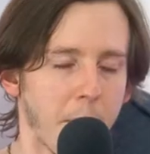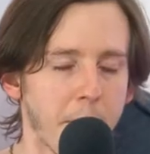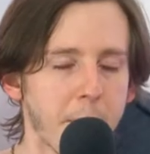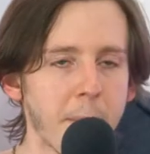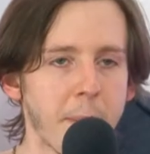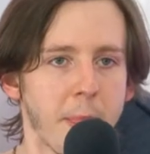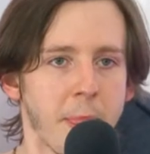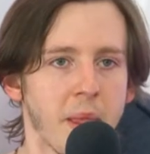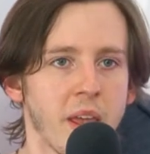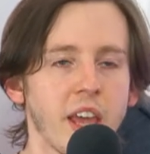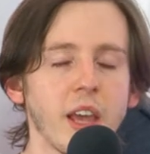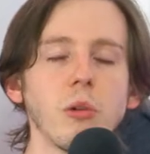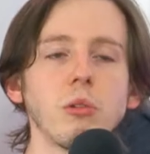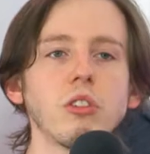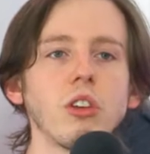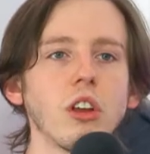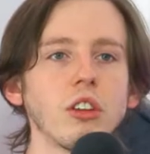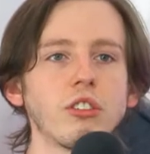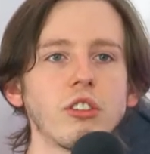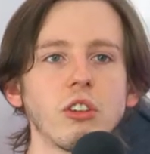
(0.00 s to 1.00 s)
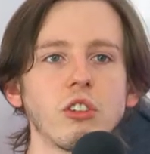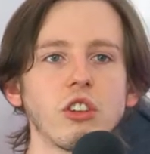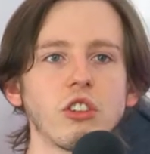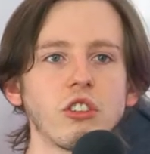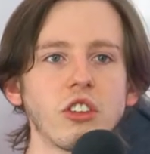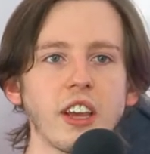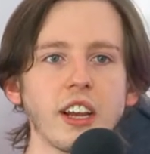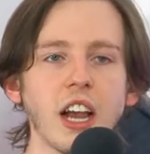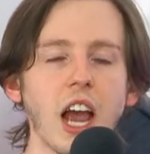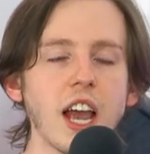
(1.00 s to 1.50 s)
Yeah. It was also
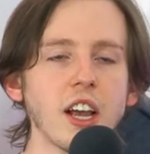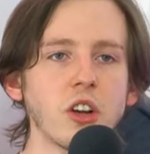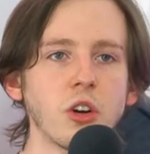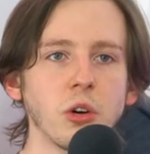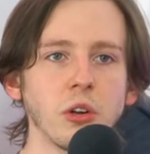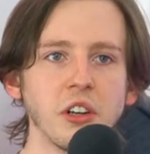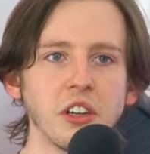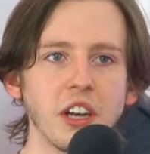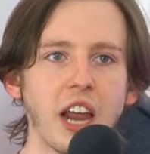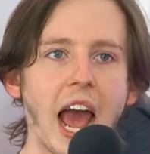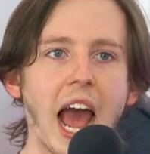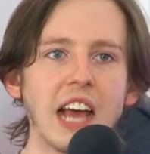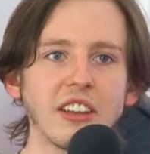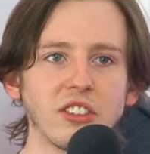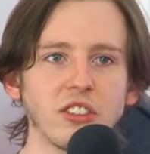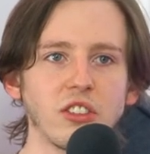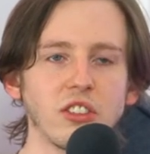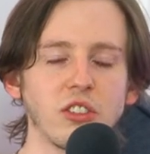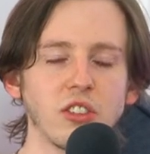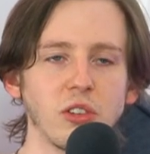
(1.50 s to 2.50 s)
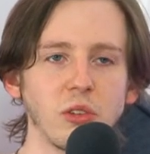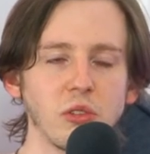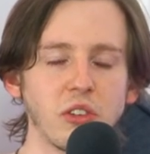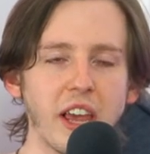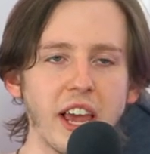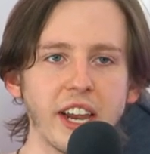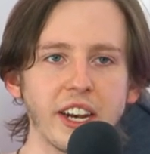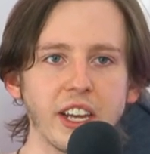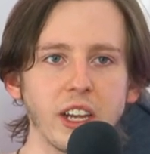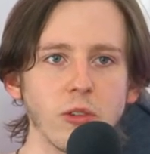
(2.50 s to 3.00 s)
just like I couldn't ask
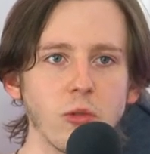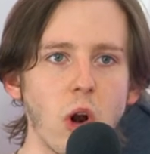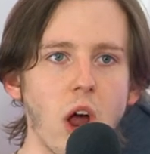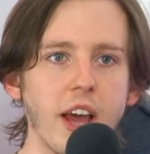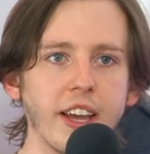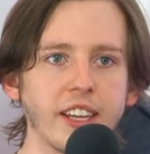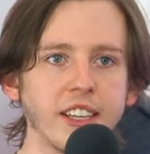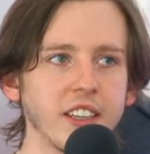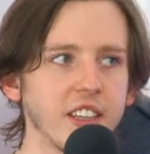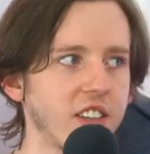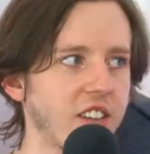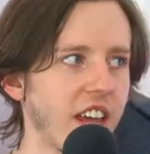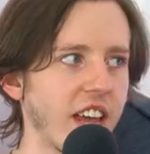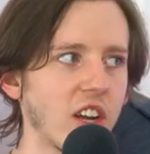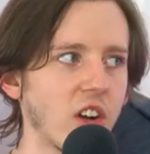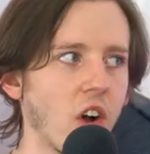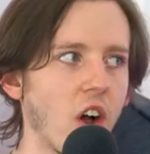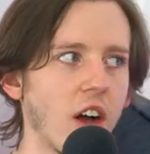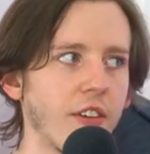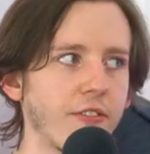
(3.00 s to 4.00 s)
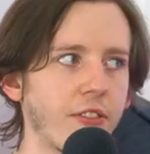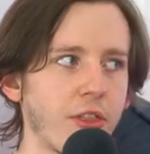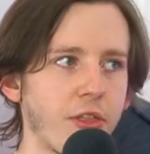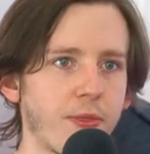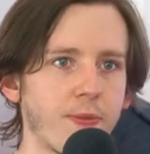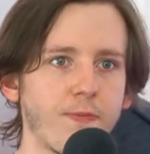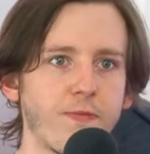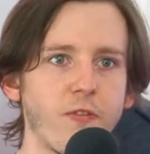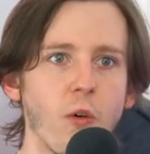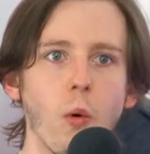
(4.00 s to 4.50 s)
Susanna and Ryan to take off
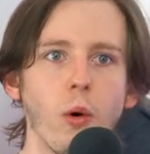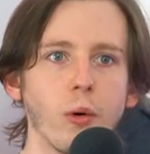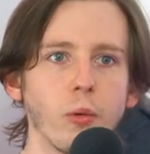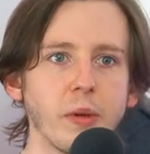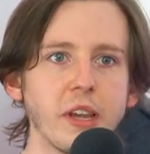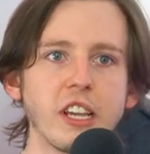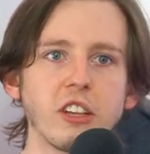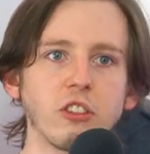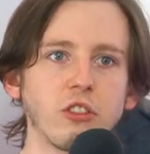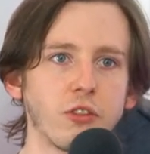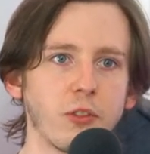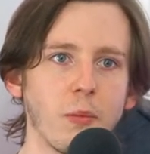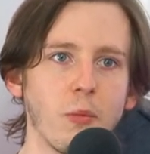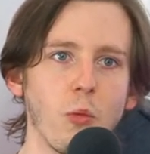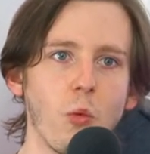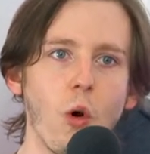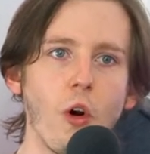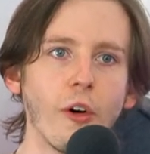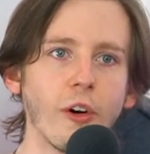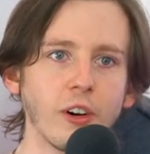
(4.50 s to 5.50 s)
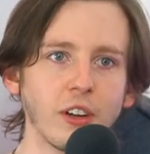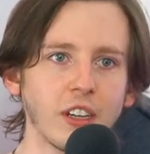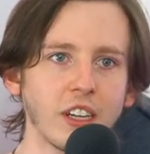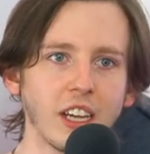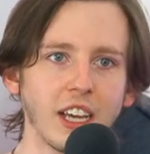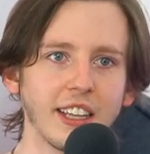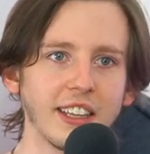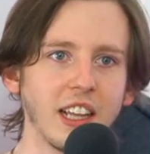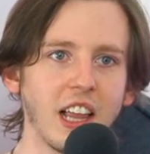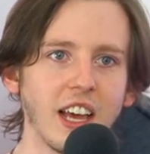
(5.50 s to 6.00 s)
four weeks from work
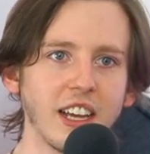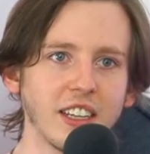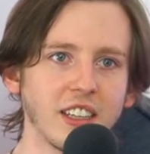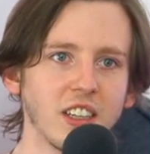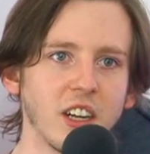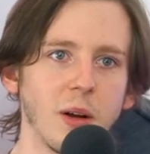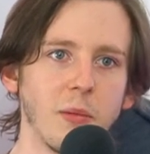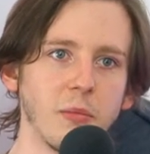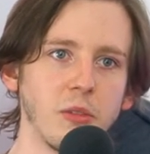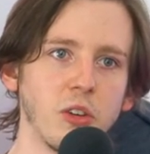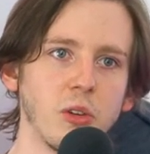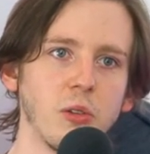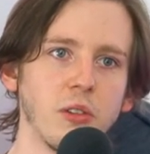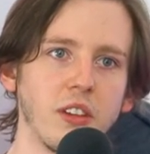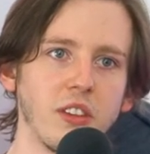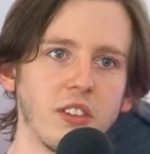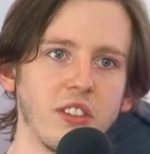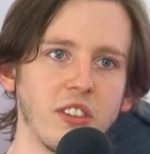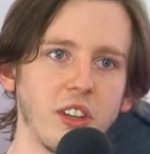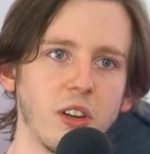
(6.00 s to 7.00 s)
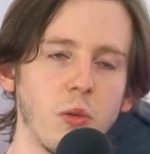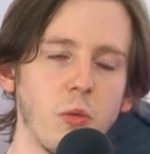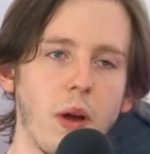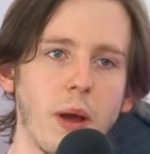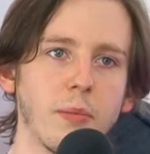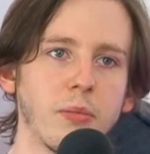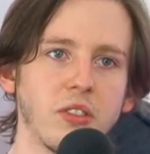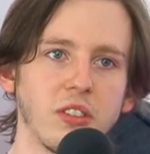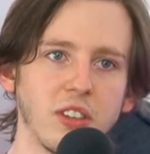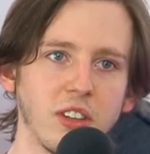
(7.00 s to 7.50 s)
and like come do this little
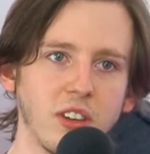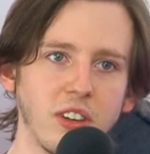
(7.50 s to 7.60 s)
web series.